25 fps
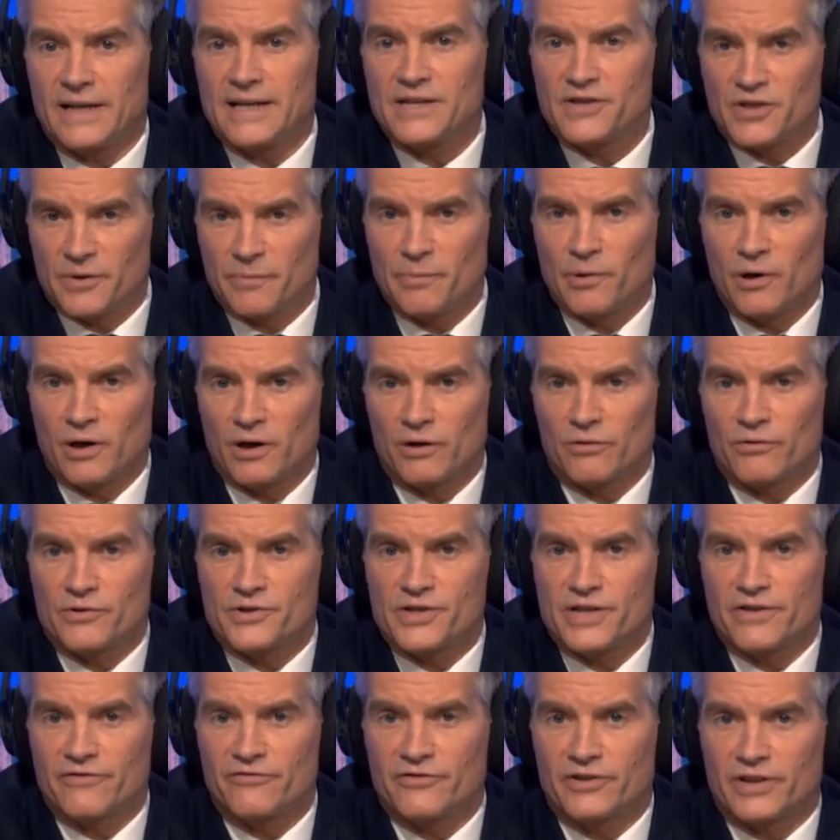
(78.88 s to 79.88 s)
is a
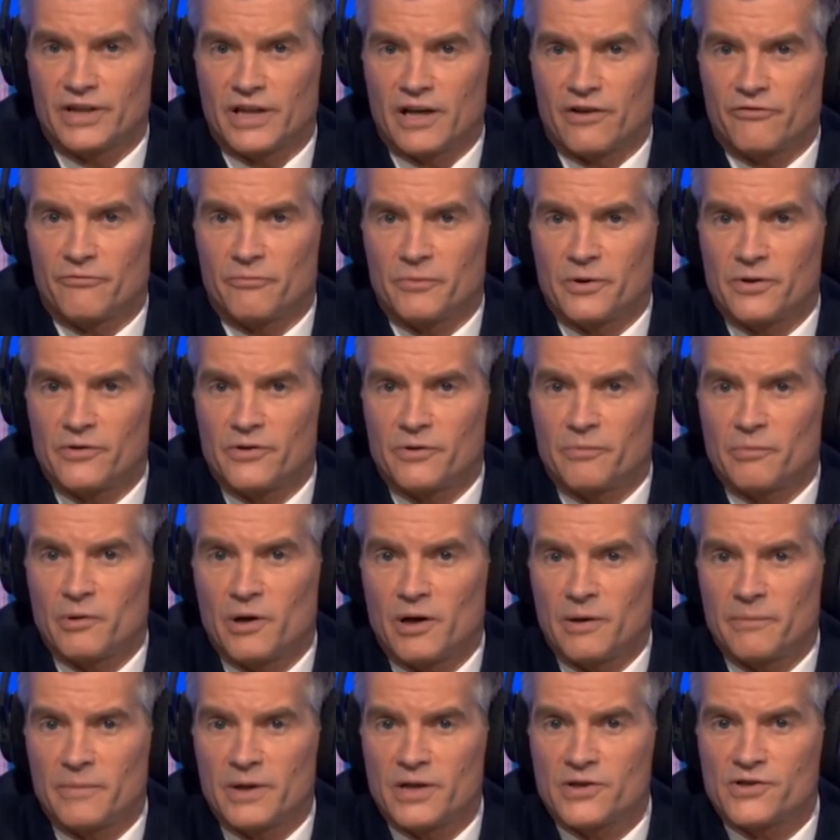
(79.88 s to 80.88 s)
priority for the government. The
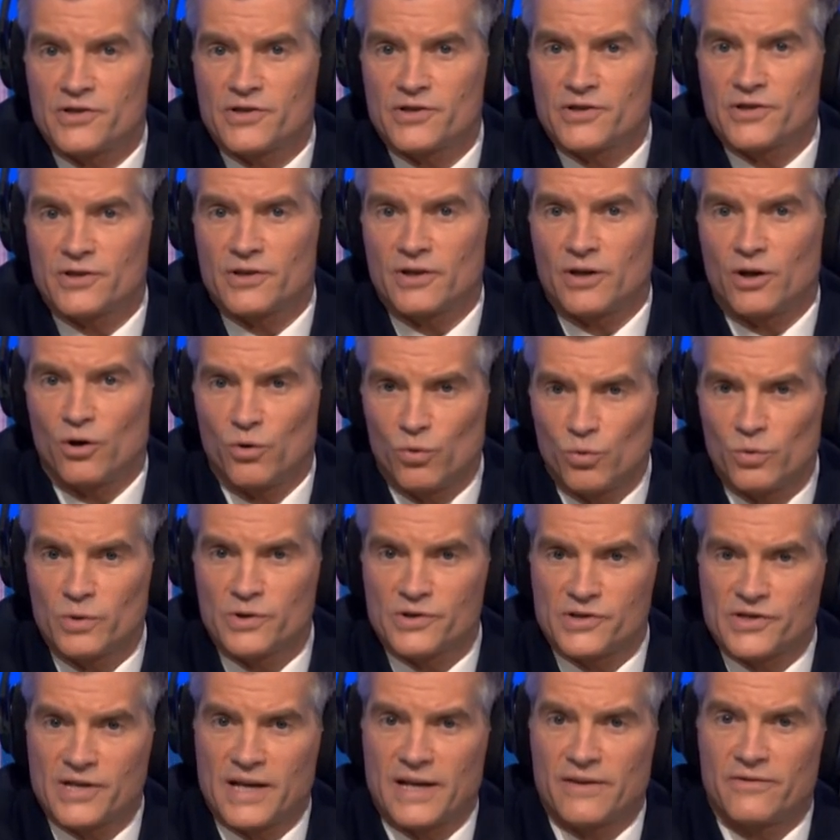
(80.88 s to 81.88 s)
Prime Minister's
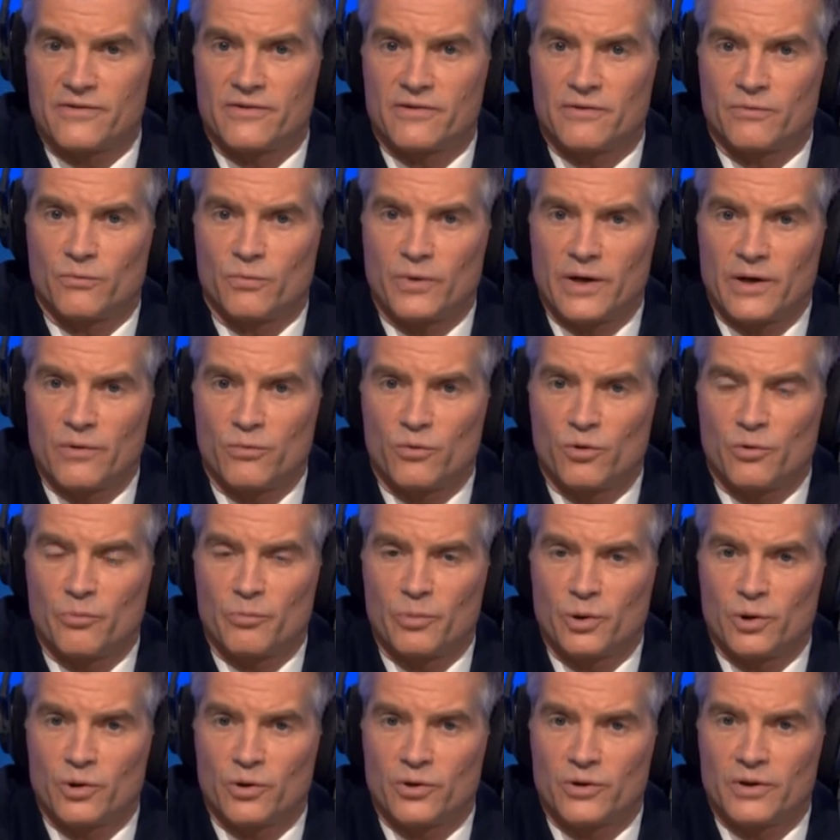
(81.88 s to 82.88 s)
always said that we will
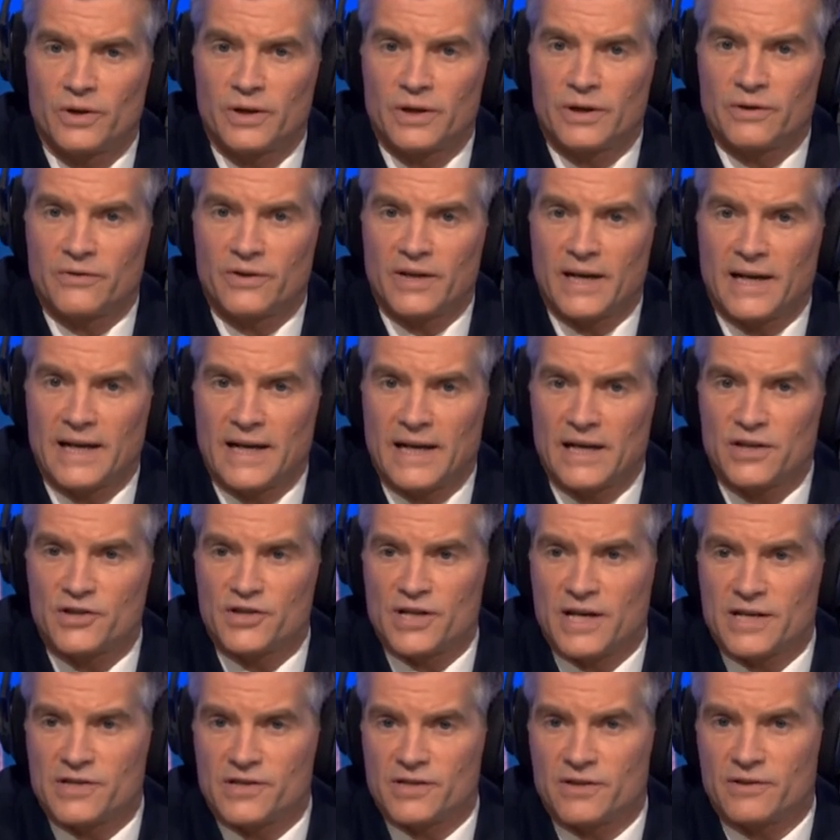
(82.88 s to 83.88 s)
put the
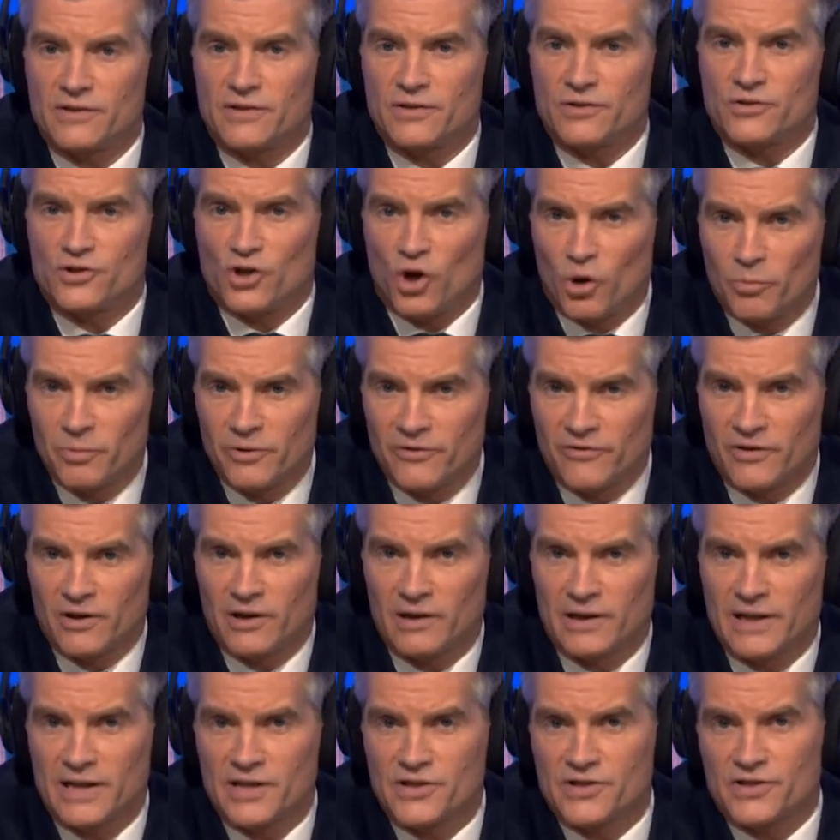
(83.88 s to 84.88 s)
NHS at the top of
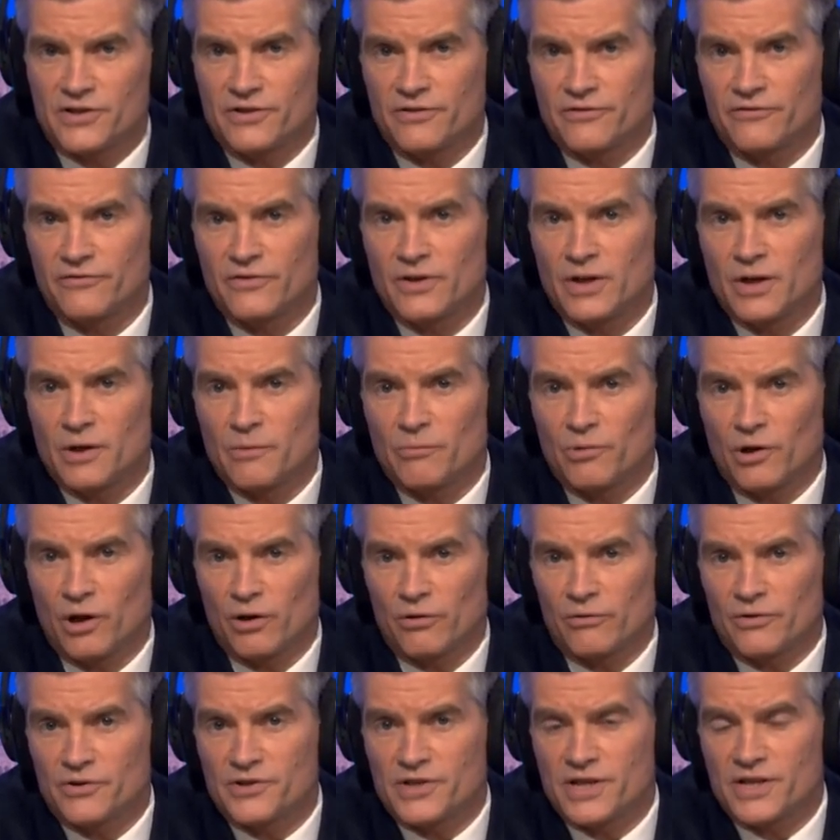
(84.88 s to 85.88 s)
our list of
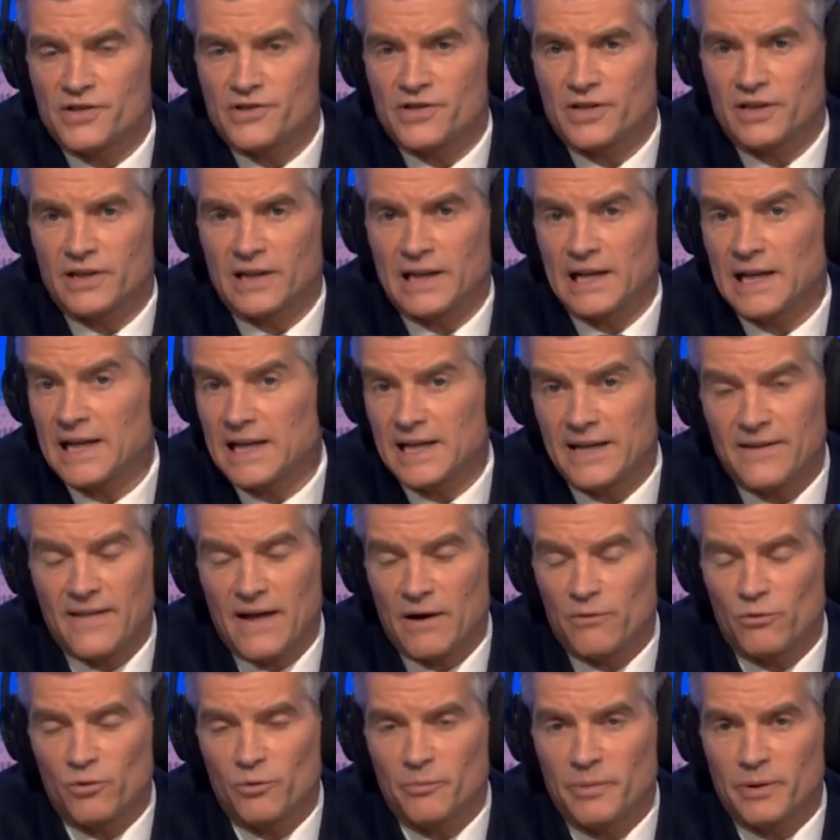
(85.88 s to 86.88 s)
priorities, and clearly
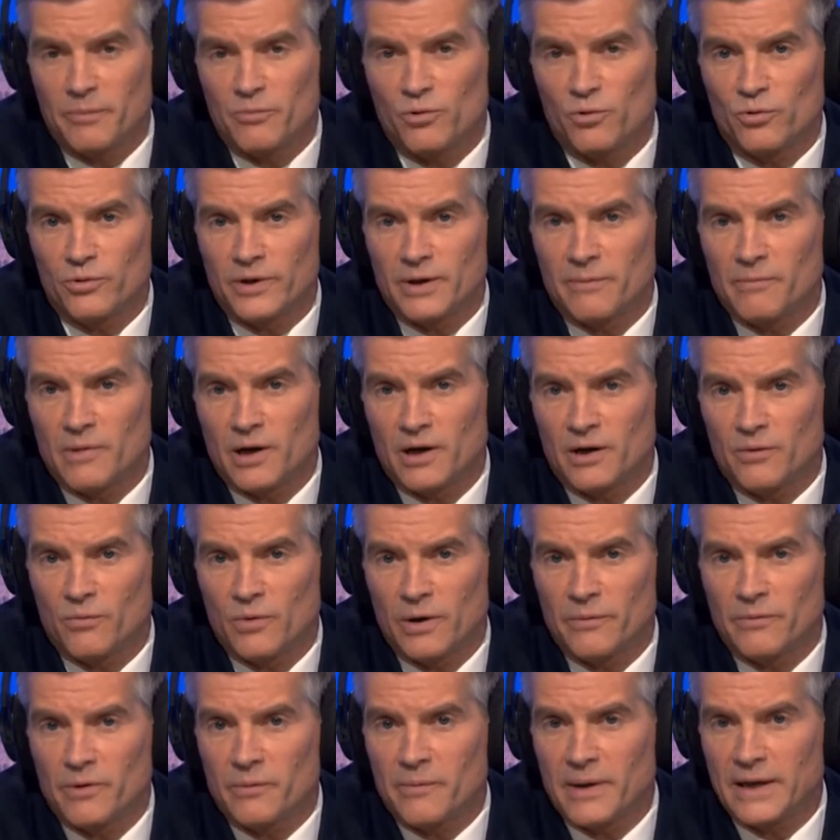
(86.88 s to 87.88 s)
that will be borne in mind
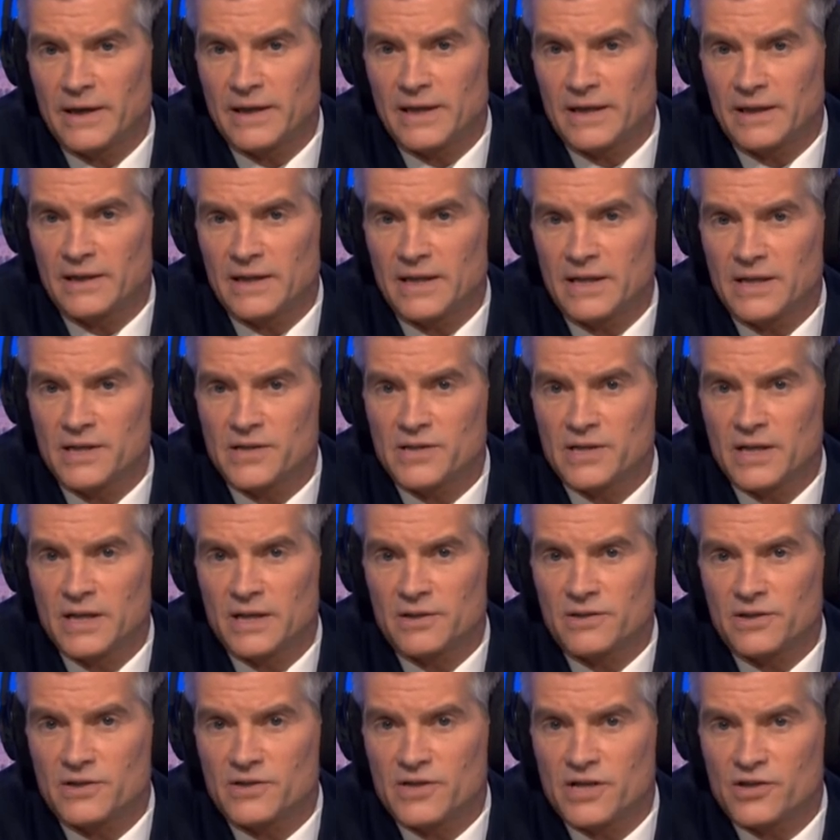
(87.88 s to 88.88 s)
when we're making these
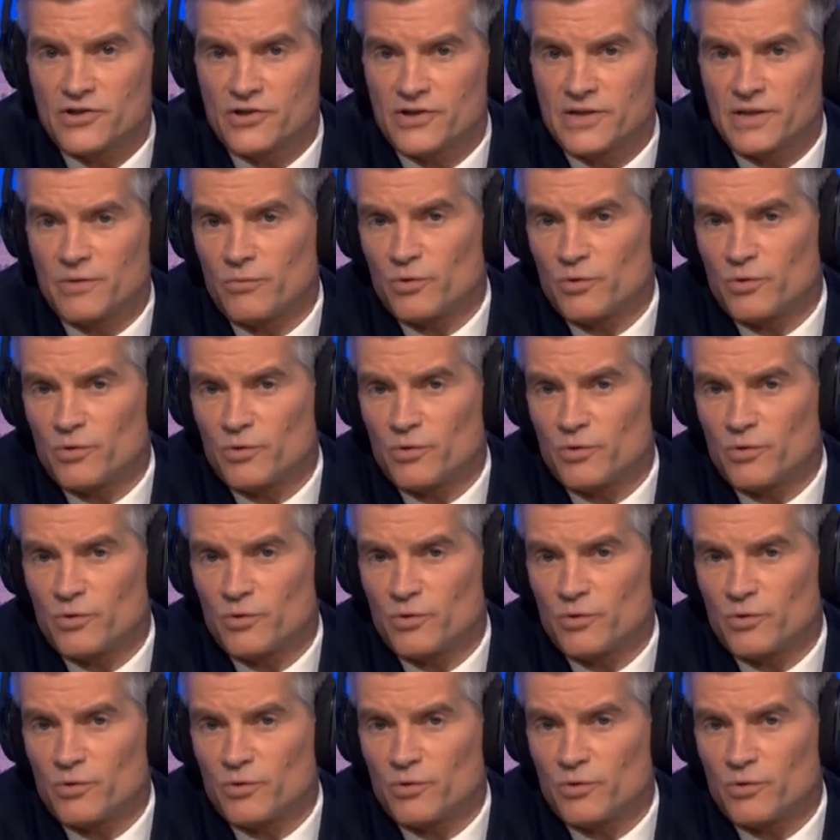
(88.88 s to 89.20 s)
decisions.